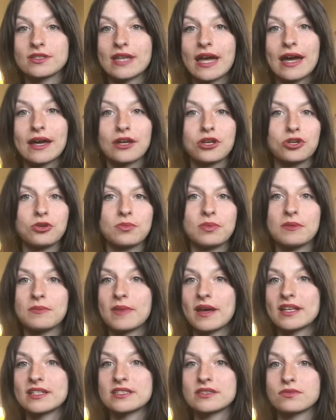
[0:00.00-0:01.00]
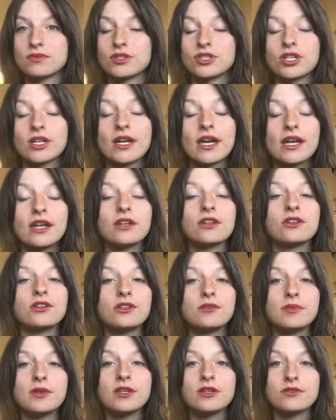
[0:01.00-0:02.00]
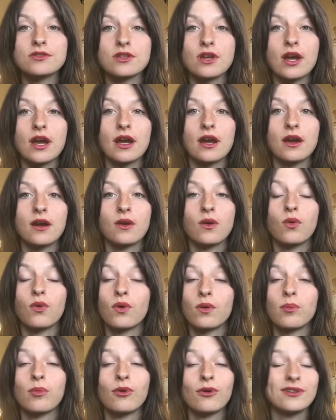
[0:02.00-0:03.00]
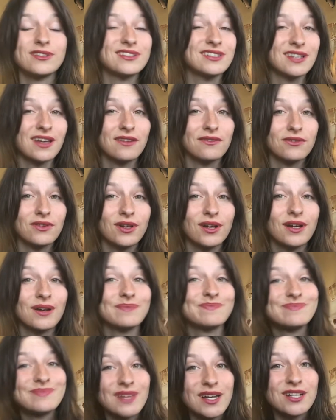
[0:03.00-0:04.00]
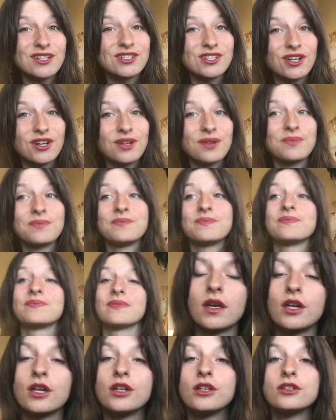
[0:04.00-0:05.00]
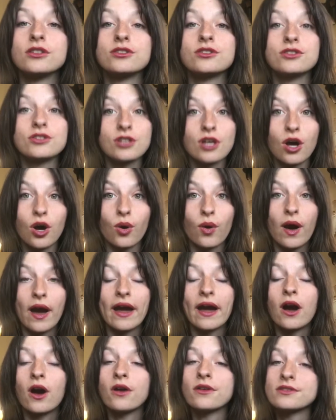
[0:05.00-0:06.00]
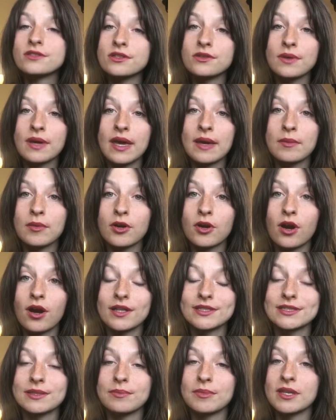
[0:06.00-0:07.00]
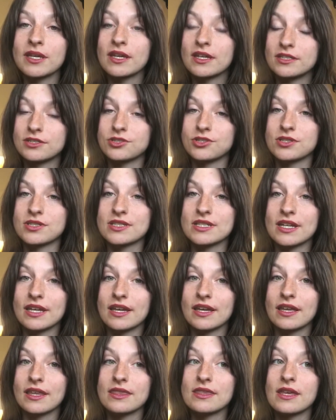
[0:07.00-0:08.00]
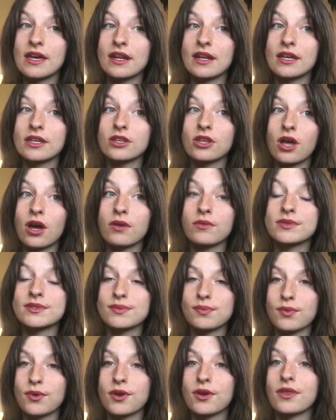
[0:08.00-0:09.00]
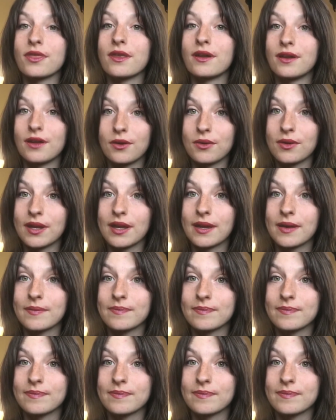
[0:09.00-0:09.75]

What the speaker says: that goopy mess, which again could be user error or poor design flaw. Not sure. So I also came across something interesting that I thought was worth noting.